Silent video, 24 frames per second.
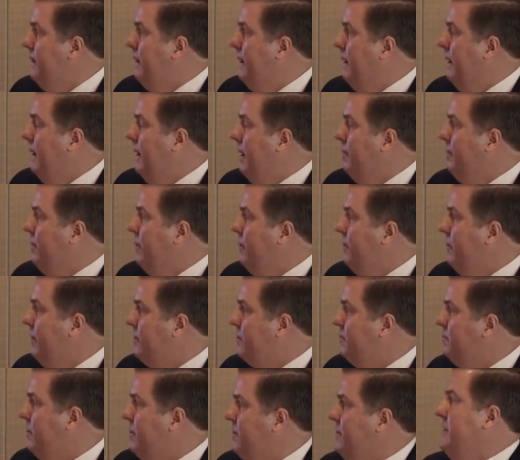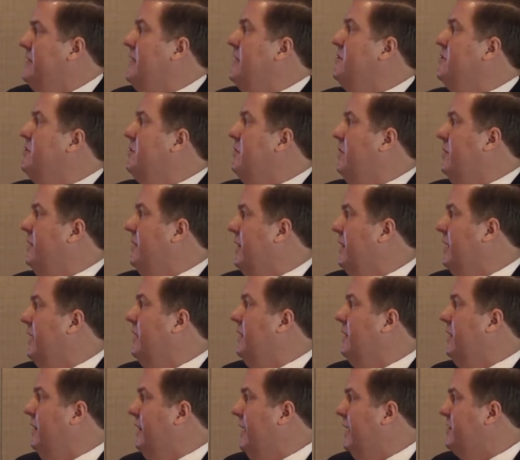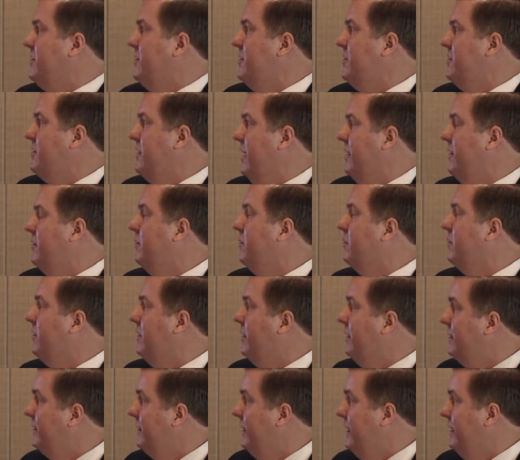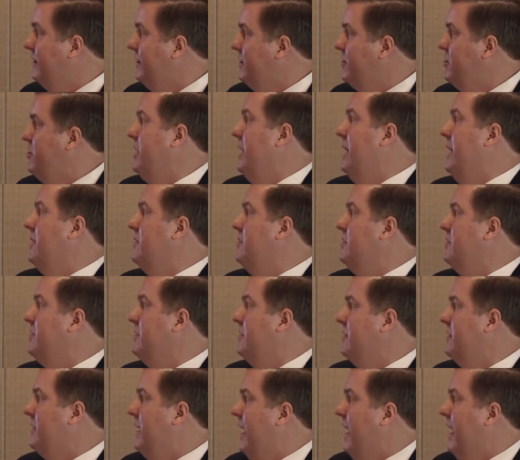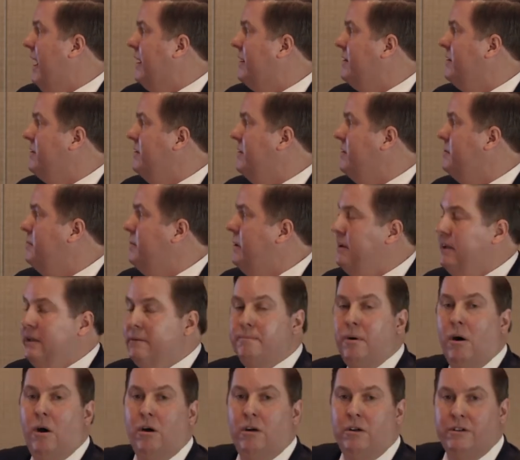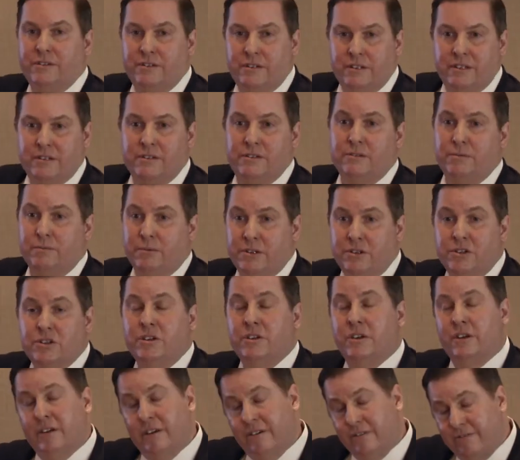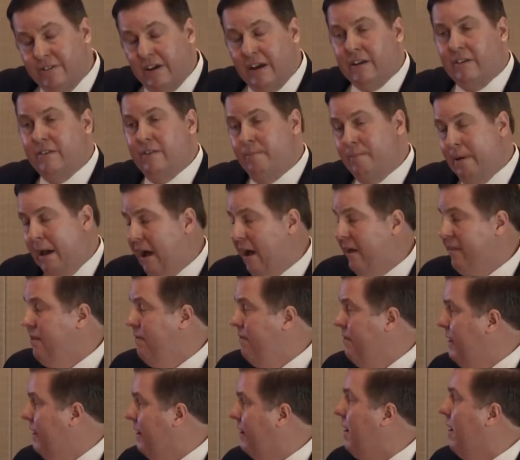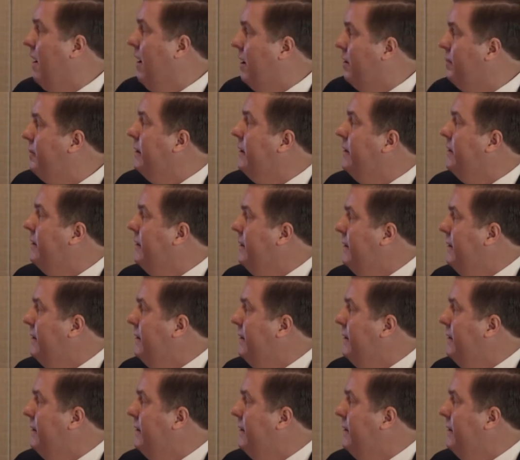Um, the US presidential election cycle could lead to changes in tax and spending policies, which could affect the path of the economy.